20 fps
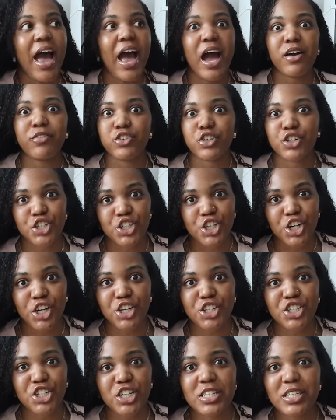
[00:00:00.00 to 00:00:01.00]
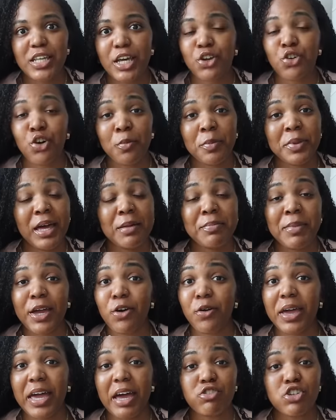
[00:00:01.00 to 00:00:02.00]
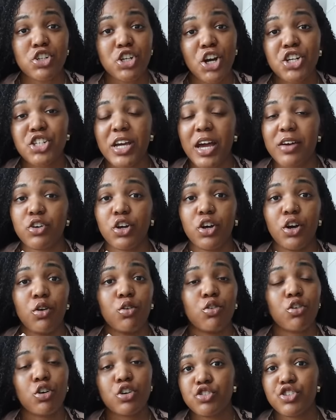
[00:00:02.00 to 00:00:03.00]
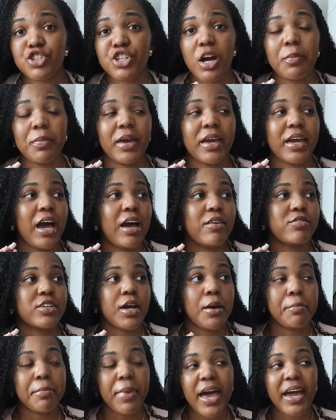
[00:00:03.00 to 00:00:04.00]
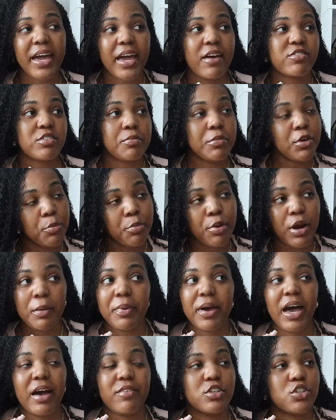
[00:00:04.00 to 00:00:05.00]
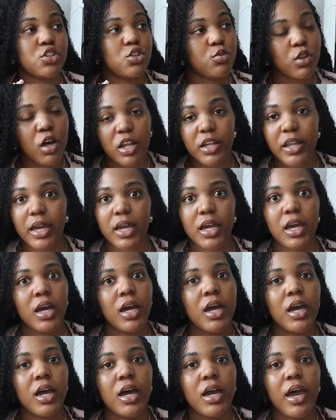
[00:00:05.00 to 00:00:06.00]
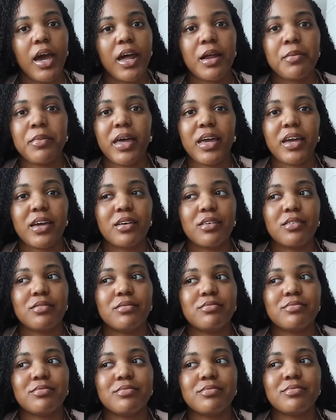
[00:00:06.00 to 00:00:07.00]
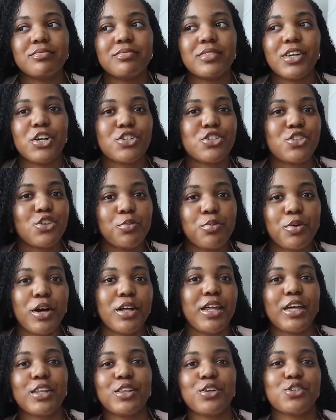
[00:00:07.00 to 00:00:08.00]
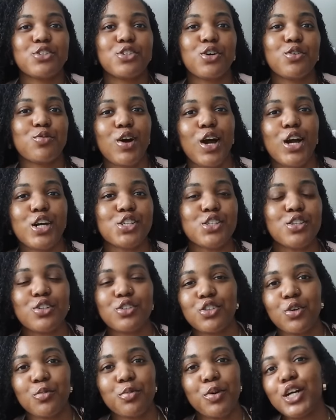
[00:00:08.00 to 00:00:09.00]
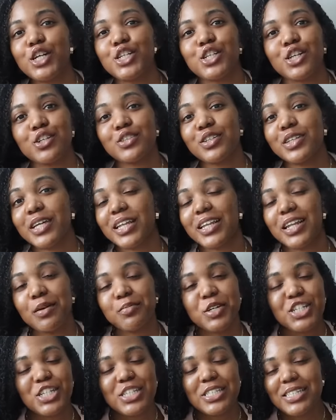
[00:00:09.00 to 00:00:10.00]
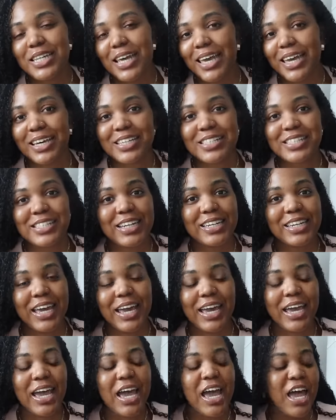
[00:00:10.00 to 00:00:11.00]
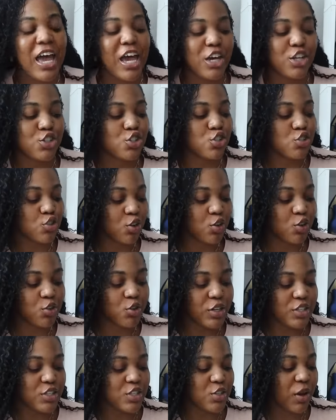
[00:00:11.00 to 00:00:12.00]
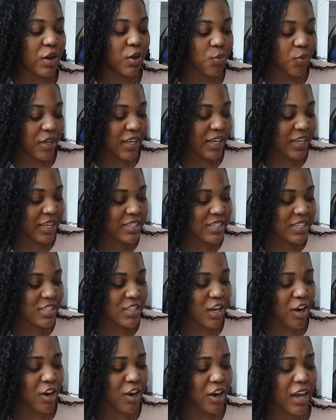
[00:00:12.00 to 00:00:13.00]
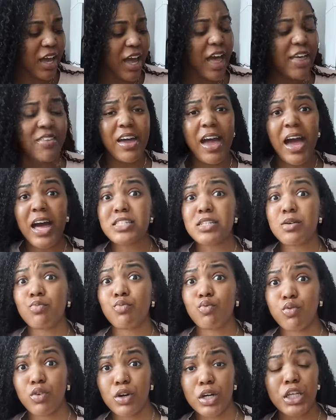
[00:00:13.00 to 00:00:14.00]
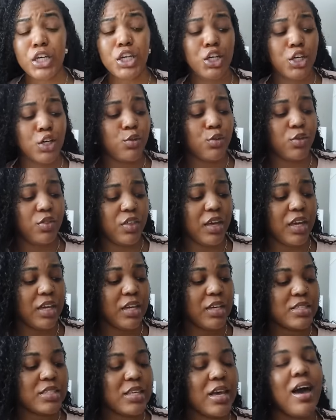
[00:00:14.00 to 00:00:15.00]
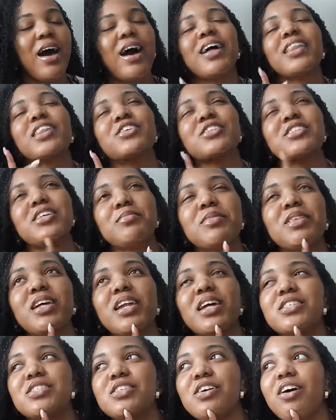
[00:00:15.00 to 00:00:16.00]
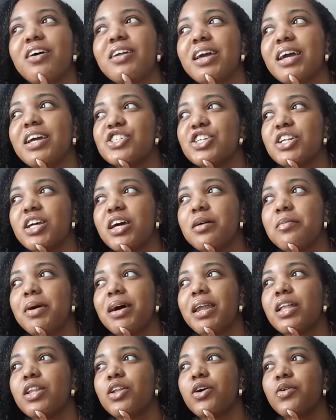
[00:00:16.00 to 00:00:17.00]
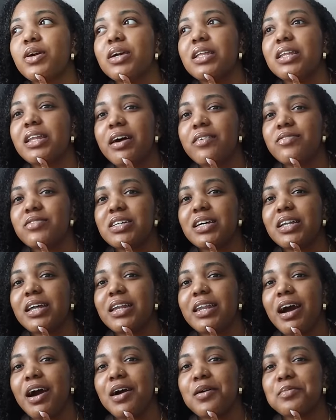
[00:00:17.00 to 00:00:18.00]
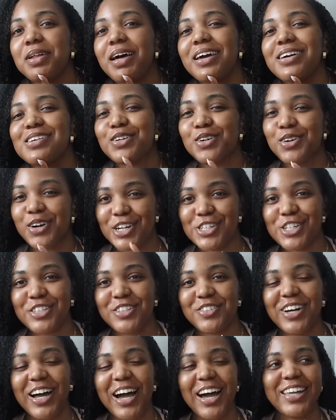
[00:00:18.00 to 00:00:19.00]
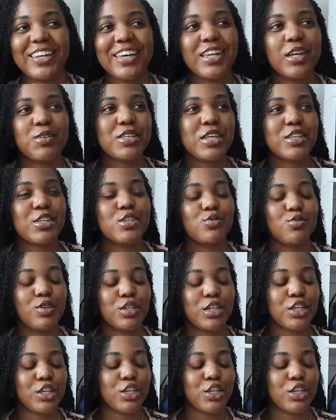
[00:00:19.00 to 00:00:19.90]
after church, because like normally I'm like, okay, after church I have to go grocery shopping, I have to come back, I have to meal prep, I have to do what, like, and I'm like, there's no rush, there's no pressure, so like let me just take a Sunday and stroll. And so I went into Zara. They had some really cute things. There's something that I saw in H&M and I low-key left it, and now I'm like, oh, I should have gotten it. It was like this really